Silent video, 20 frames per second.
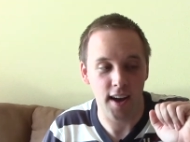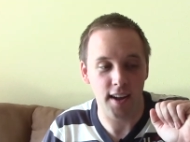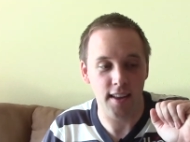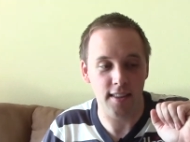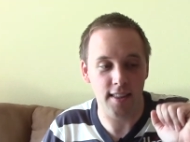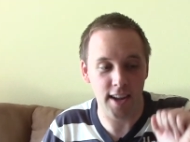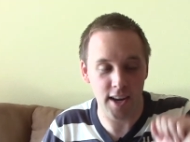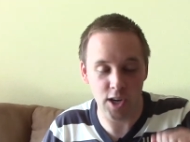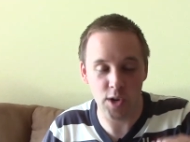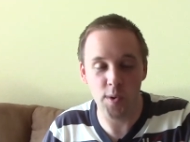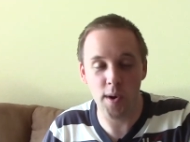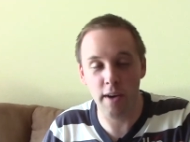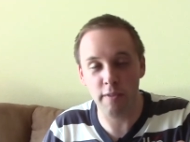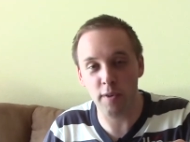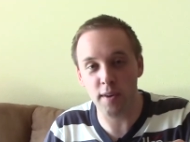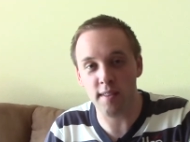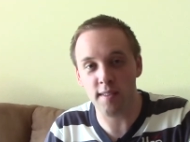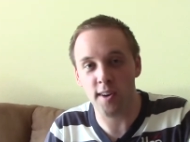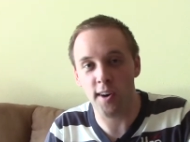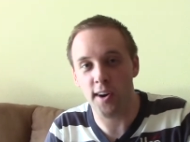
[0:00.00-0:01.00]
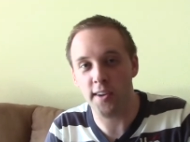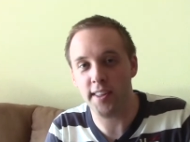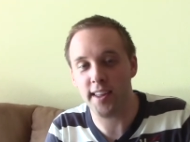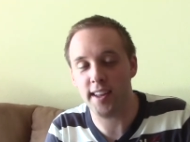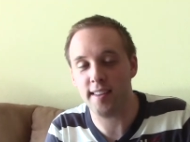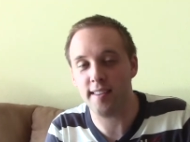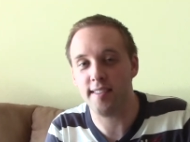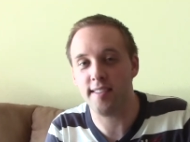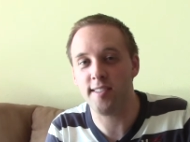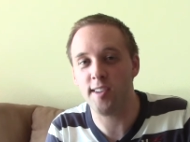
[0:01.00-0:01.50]
They do have what's called
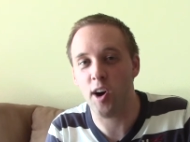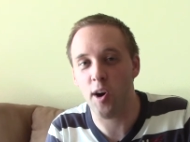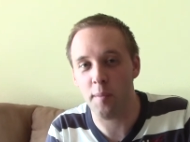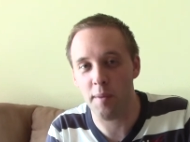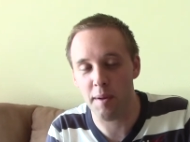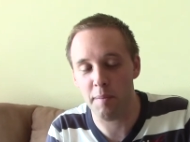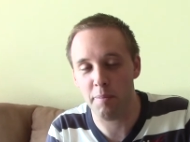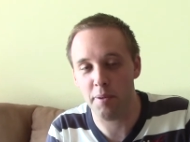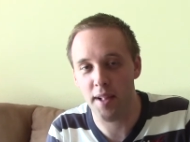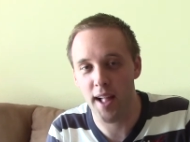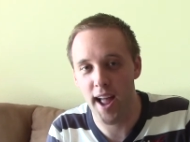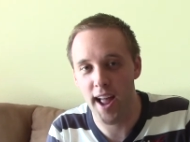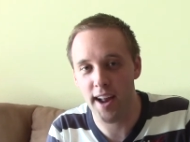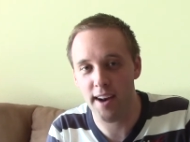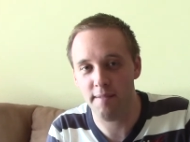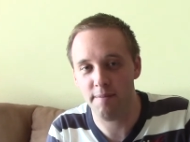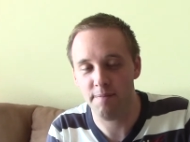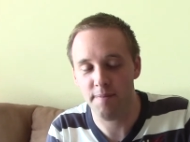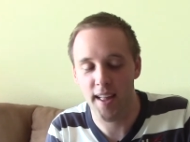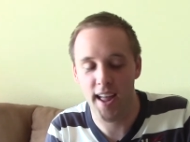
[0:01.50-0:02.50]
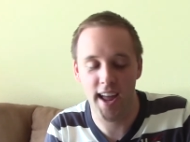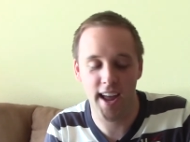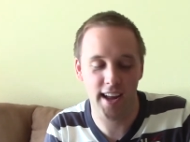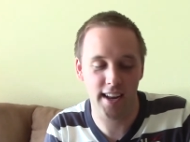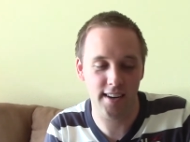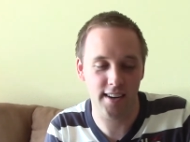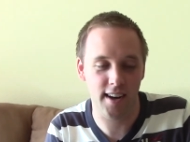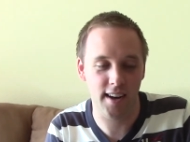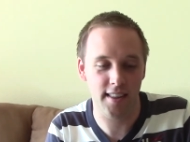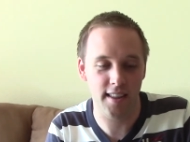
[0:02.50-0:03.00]
installment plan,
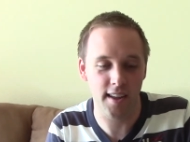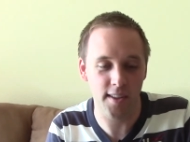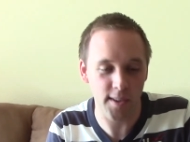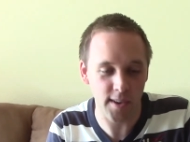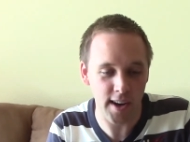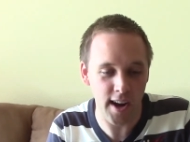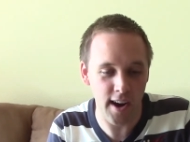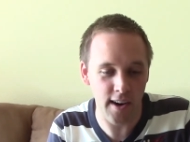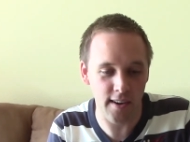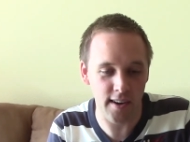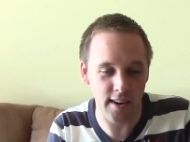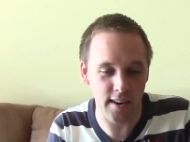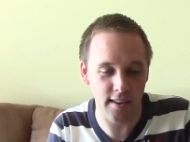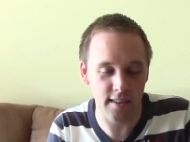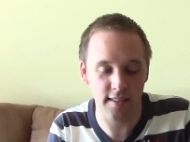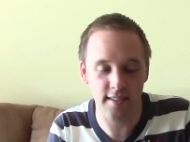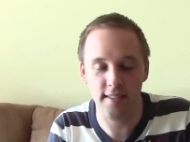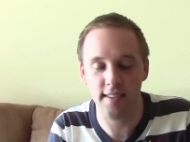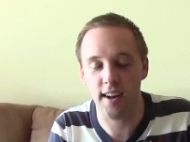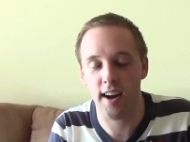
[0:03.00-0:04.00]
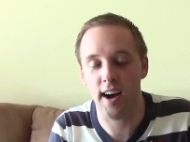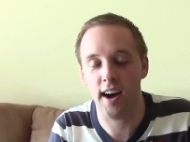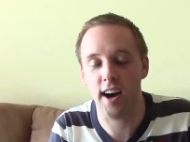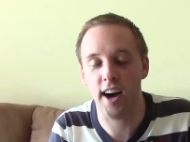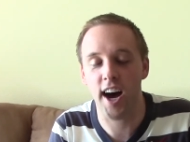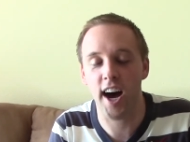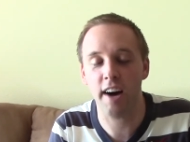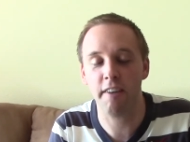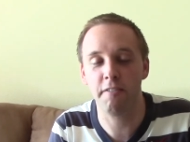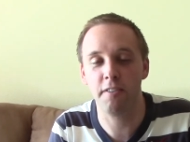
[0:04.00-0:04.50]
and uh, the other carriers
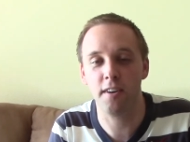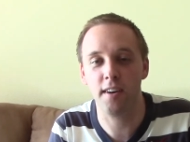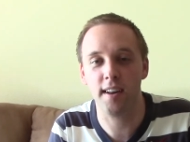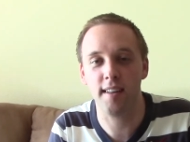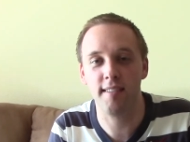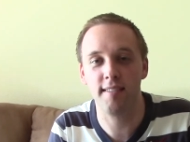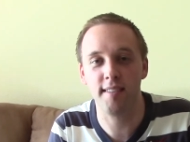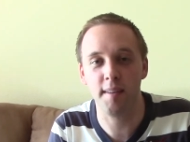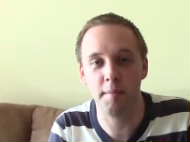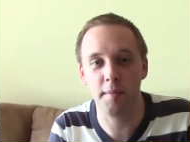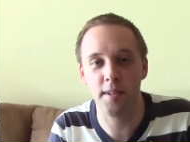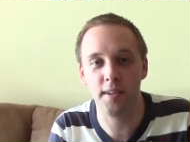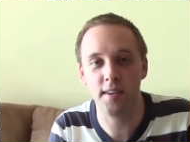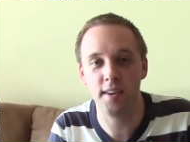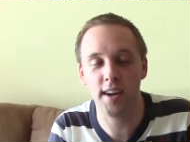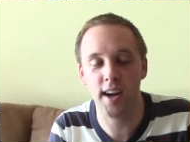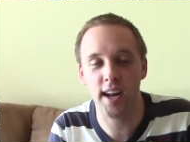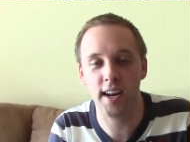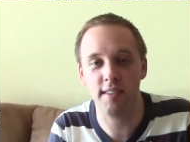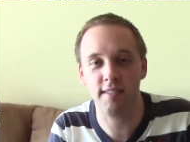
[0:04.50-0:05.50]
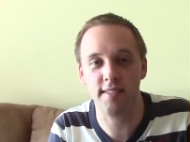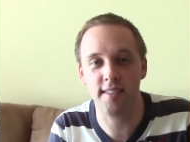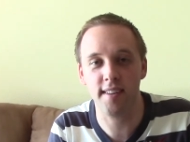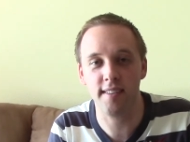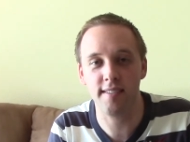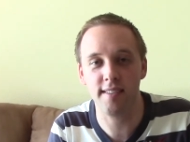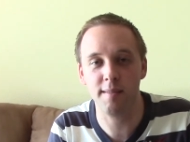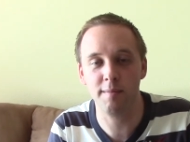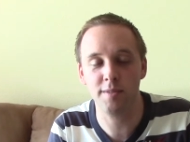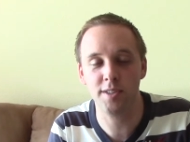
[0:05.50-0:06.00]
uh, offer a similar kind of
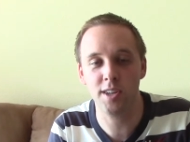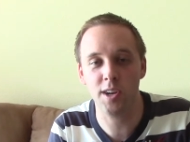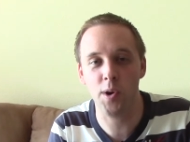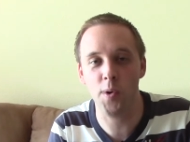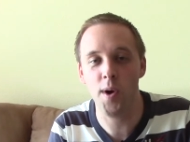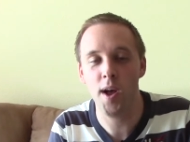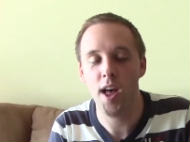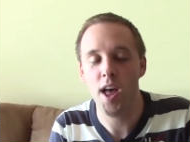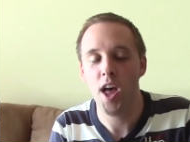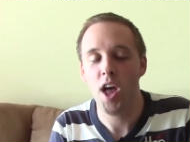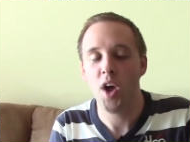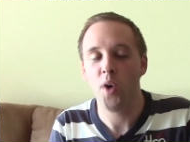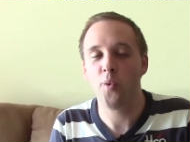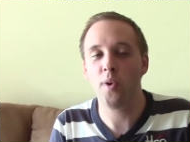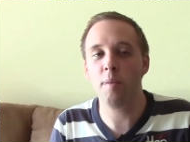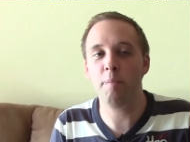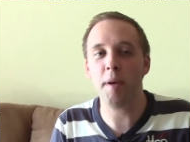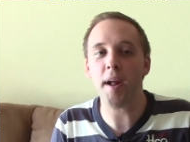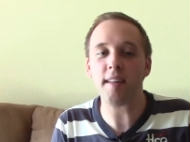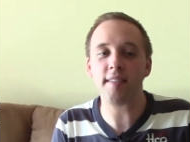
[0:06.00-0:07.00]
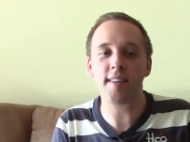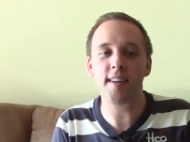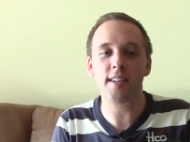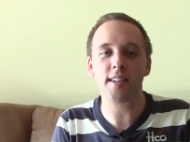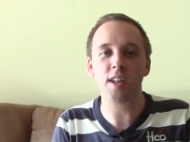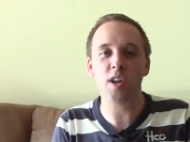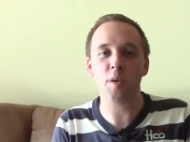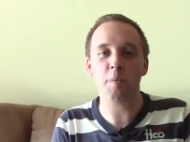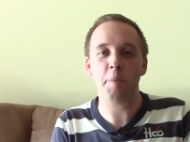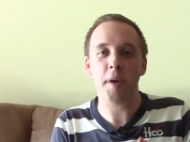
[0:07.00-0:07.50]
system too, where
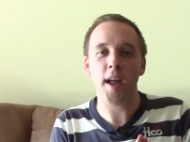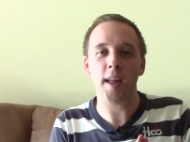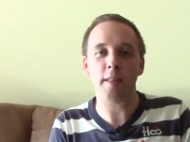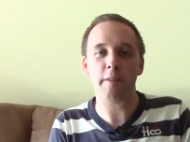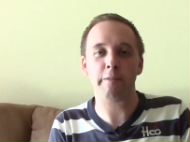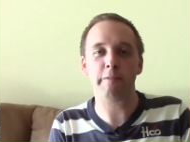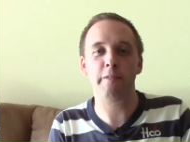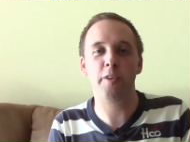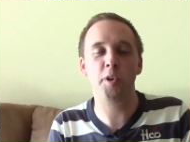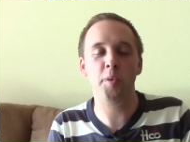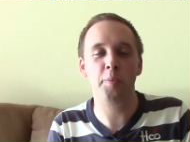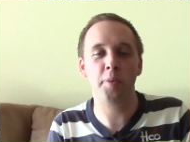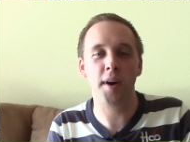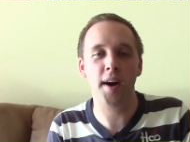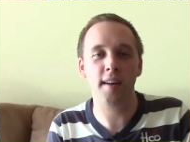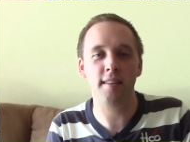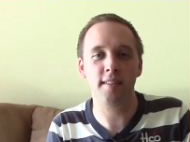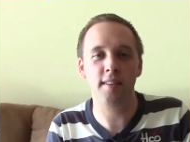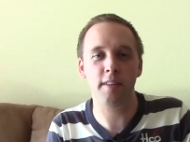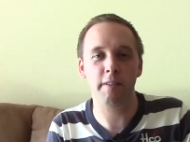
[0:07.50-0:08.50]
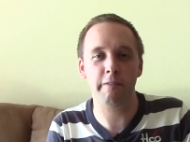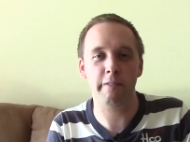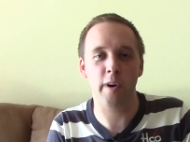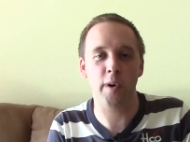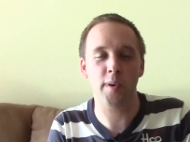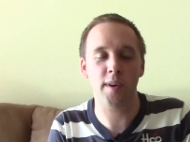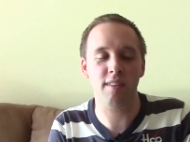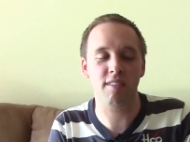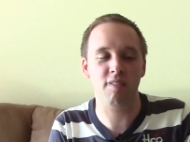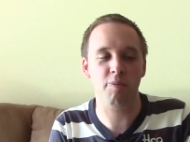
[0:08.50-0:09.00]
basically you pay the full price of the
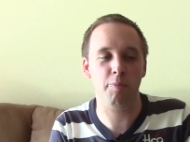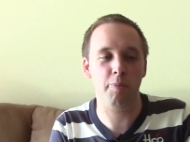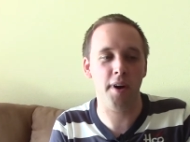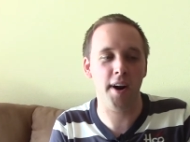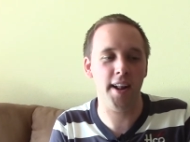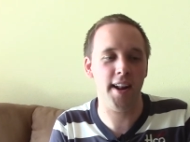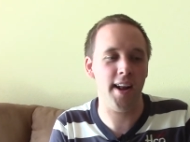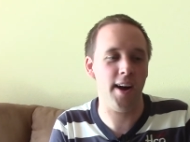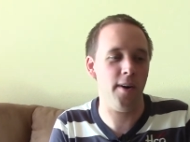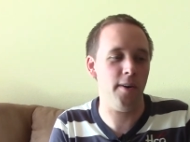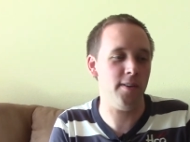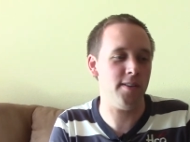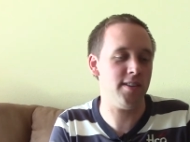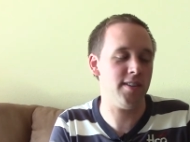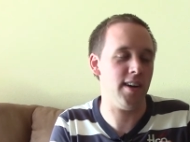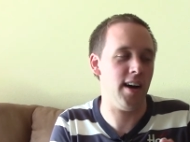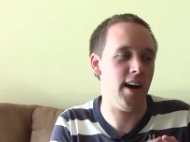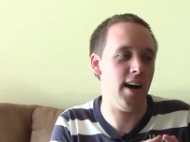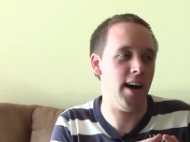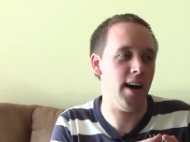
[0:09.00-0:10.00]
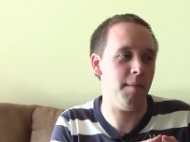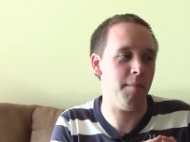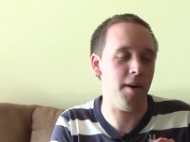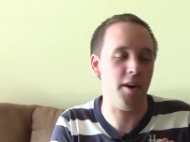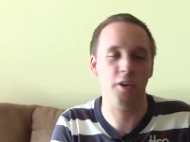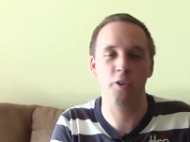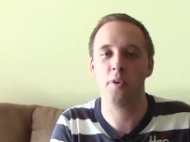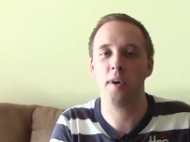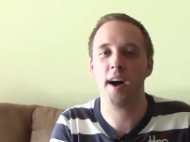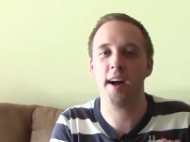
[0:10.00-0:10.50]
phone and spread it out um,
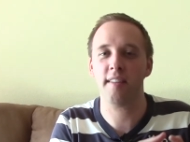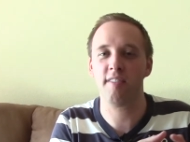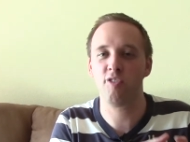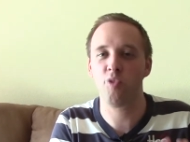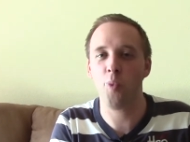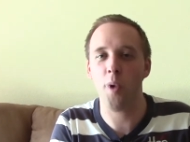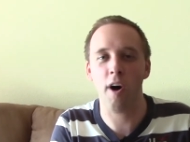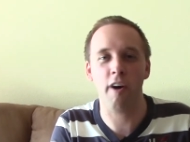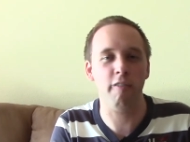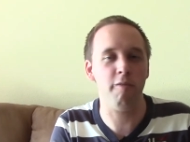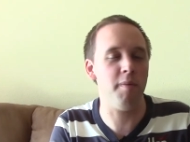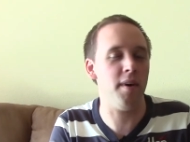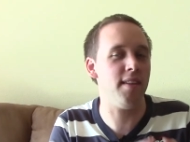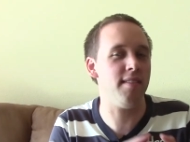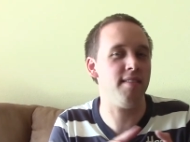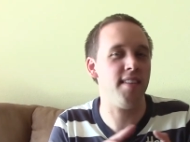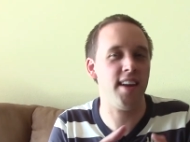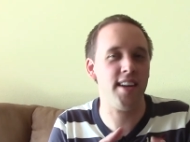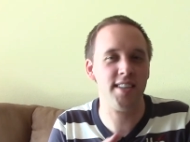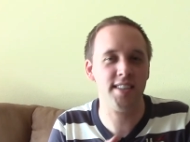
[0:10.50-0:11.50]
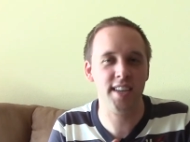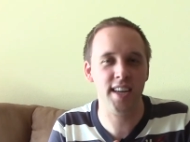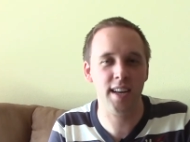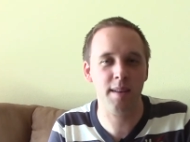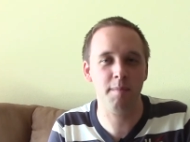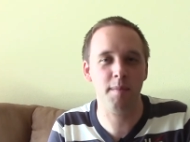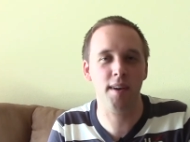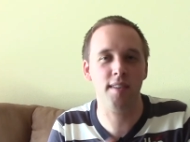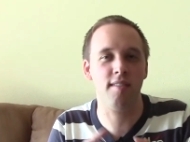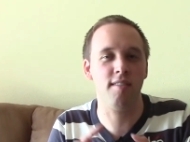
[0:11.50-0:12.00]
across 12 months,
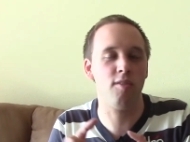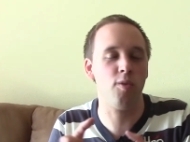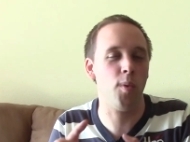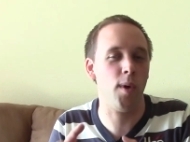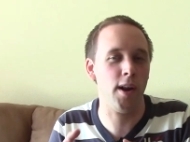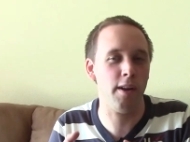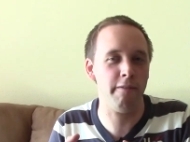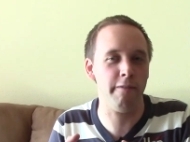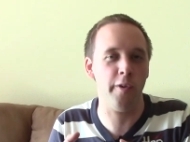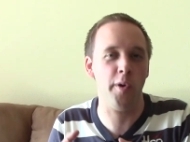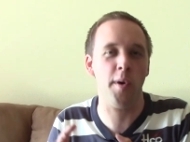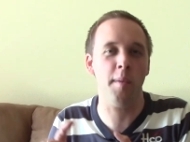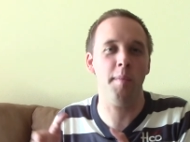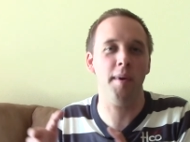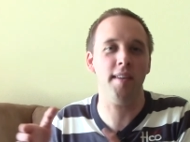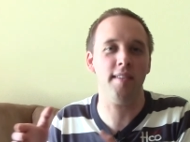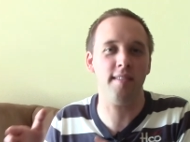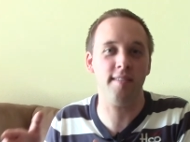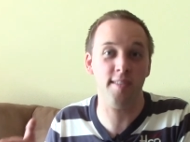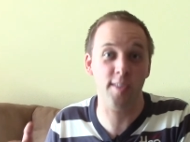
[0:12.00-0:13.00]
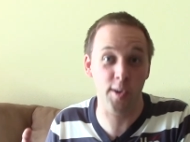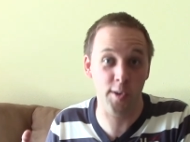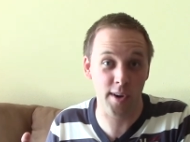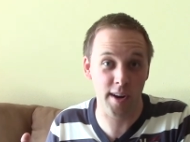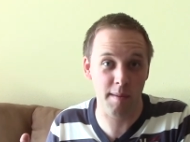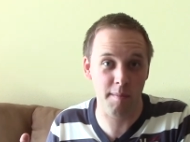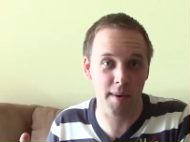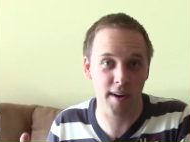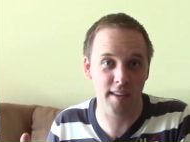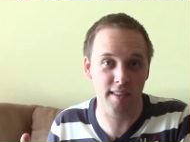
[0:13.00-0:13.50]
18 months, 24 months,
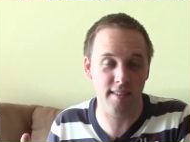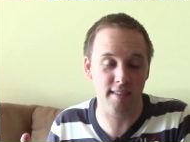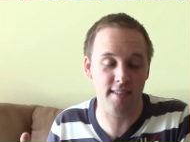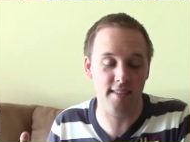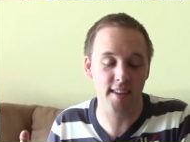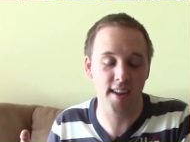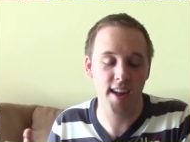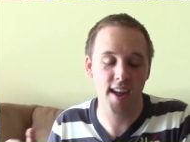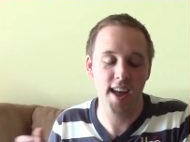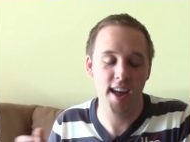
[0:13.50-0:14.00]
30 months,